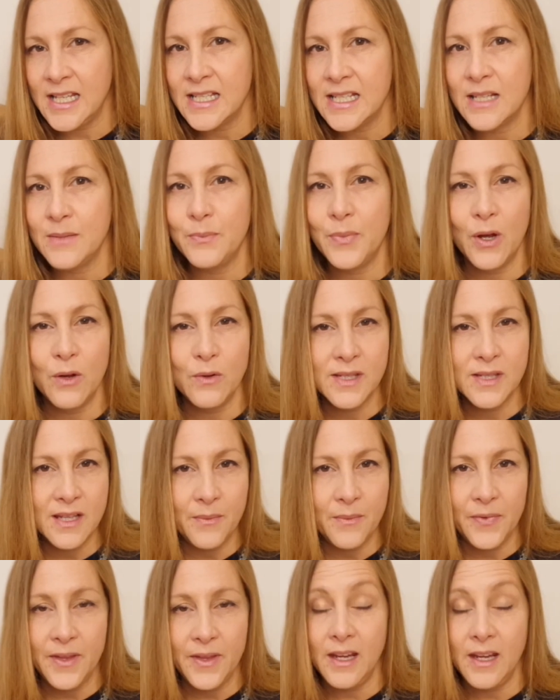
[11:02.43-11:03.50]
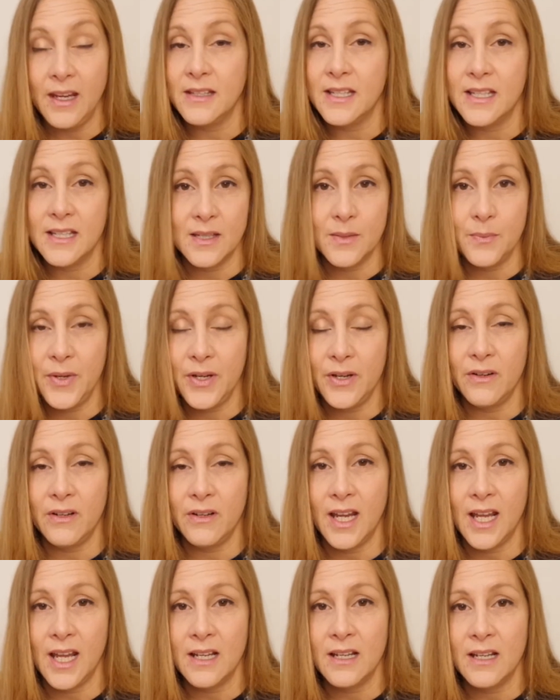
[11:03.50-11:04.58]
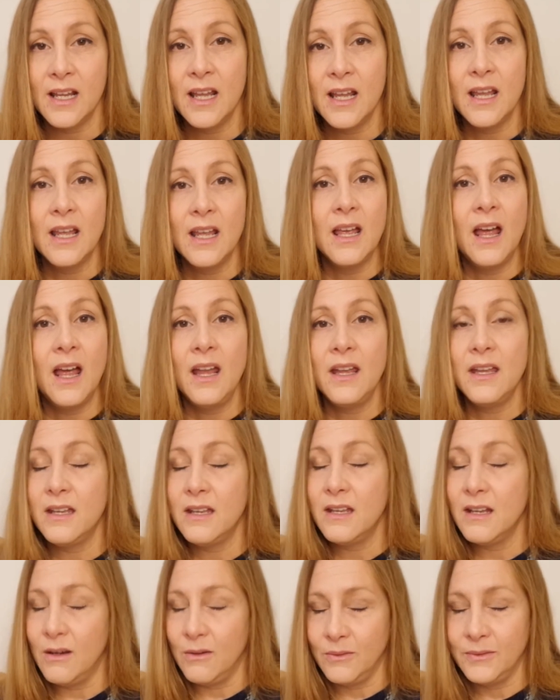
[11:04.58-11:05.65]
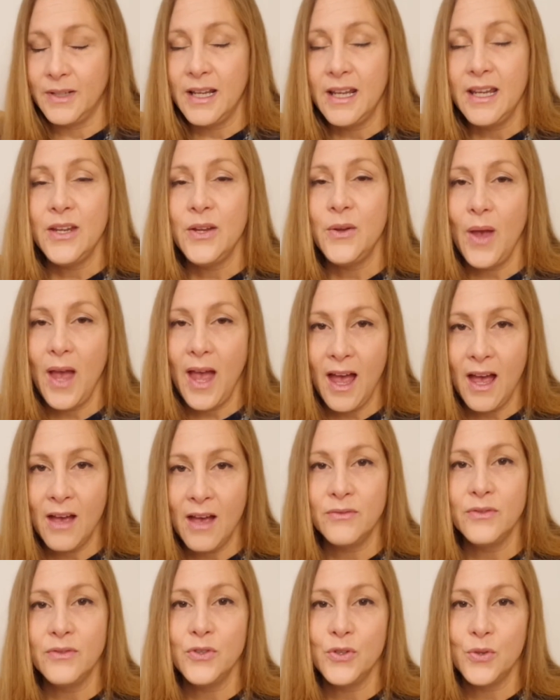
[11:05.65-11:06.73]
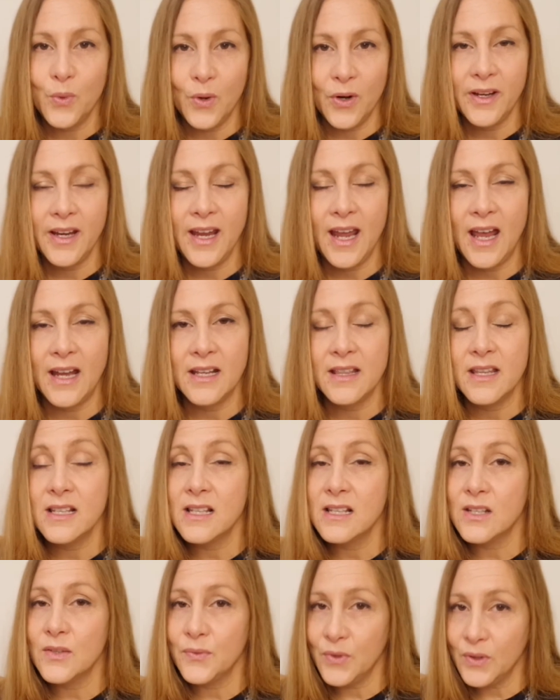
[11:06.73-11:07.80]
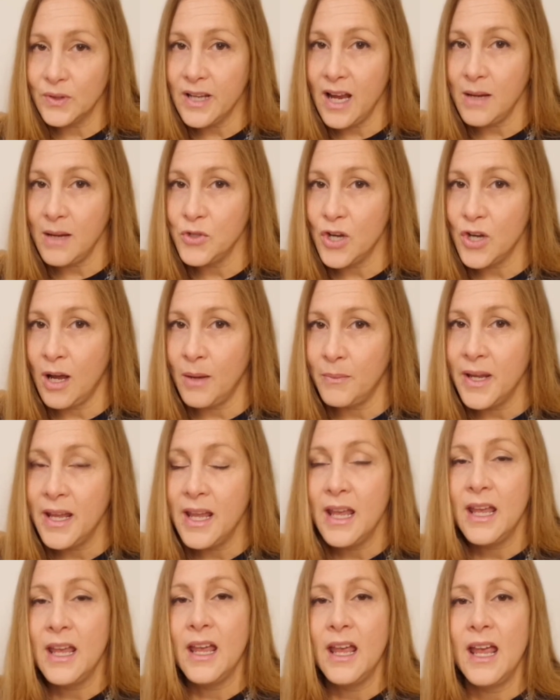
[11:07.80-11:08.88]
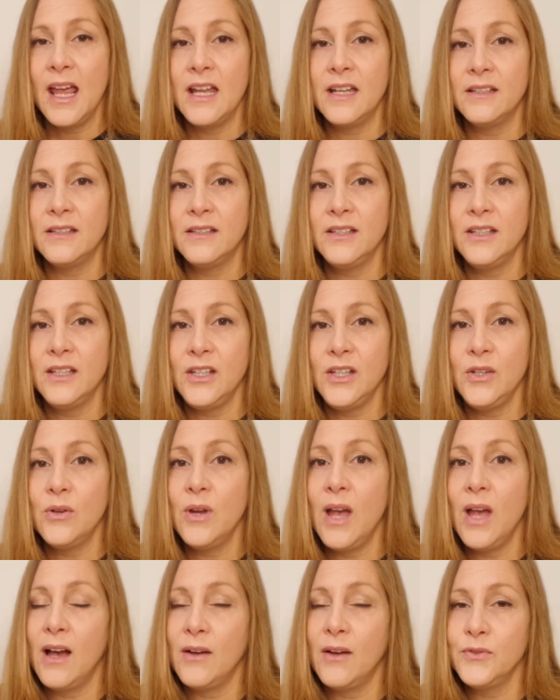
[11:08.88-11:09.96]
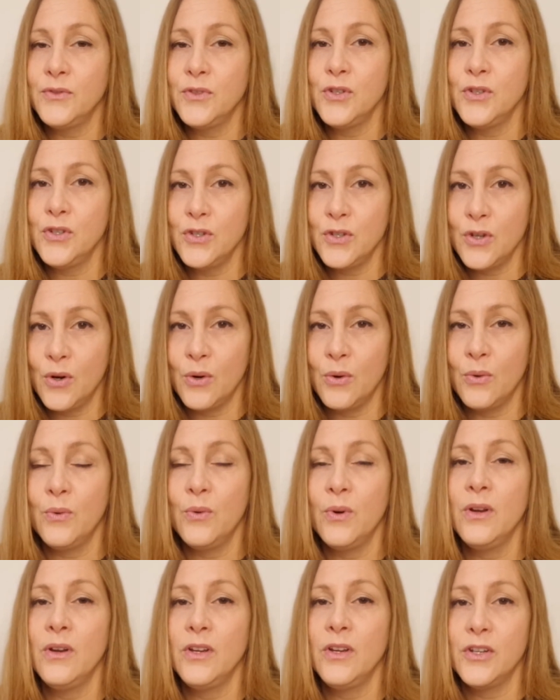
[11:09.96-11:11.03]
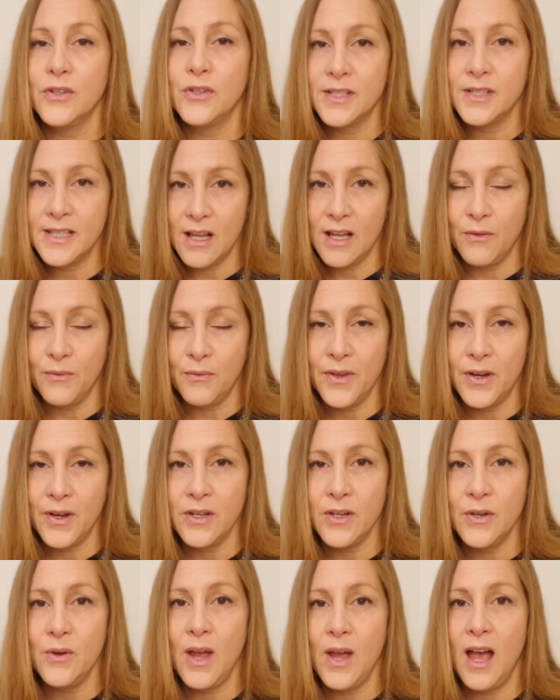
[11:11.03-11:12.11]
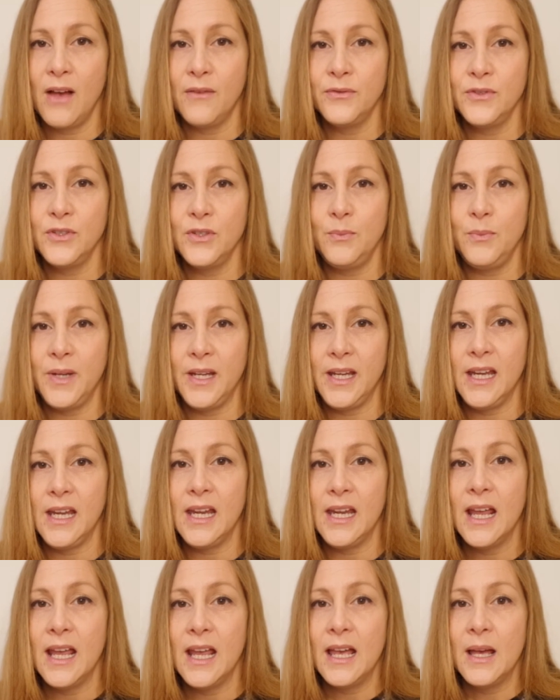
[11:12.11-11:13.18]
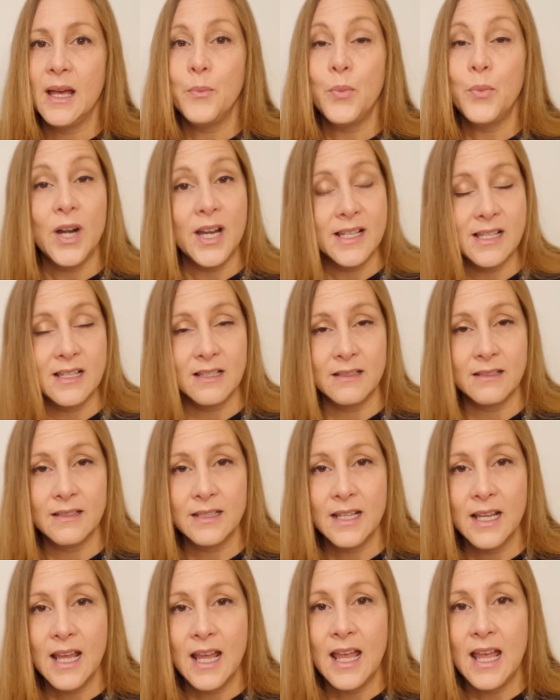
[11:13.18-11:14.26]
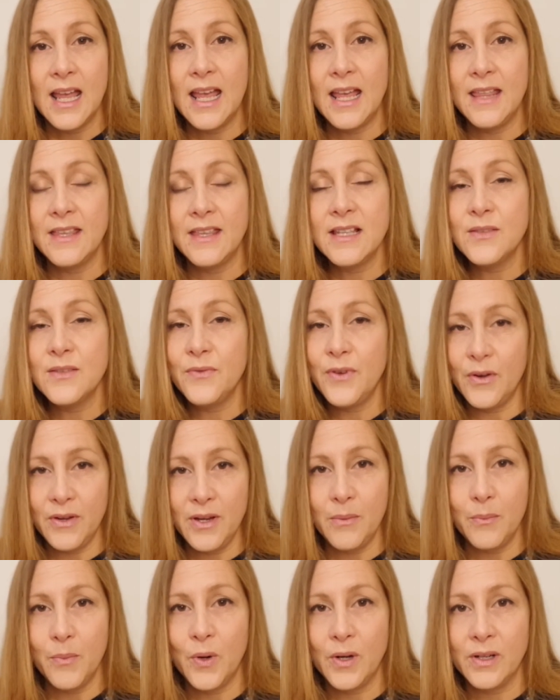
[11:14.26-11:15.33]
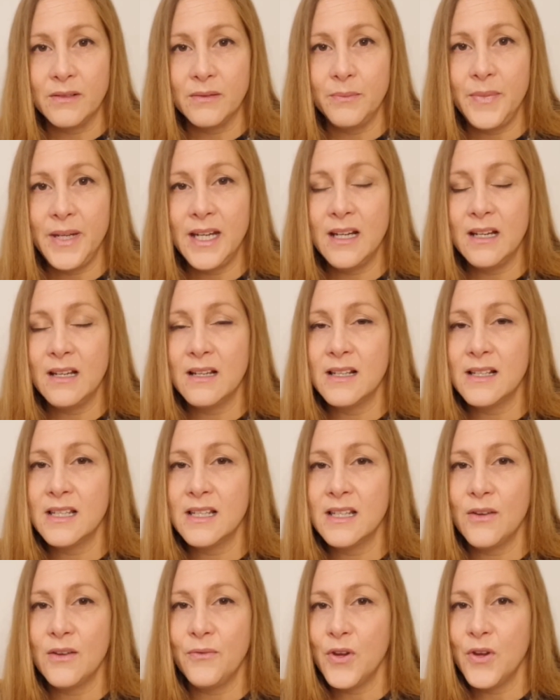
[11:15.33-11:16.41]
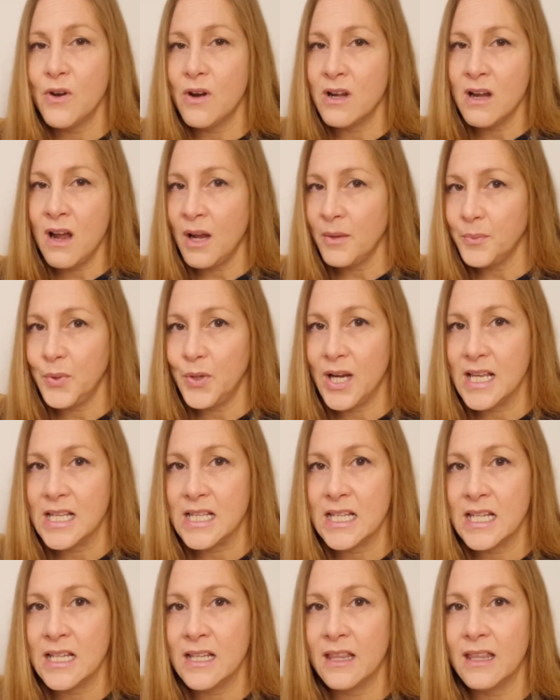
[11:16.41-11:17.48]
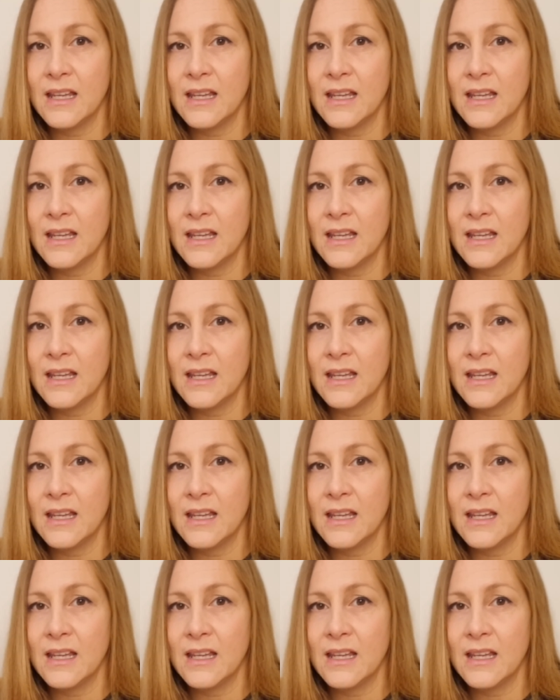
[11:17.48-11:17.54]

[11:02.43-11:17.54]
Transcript: and post something and disappear again. No, you have to work at it. This is a full-time job and you have to show yourself there. You have to be present. And this is very important because if you are not present,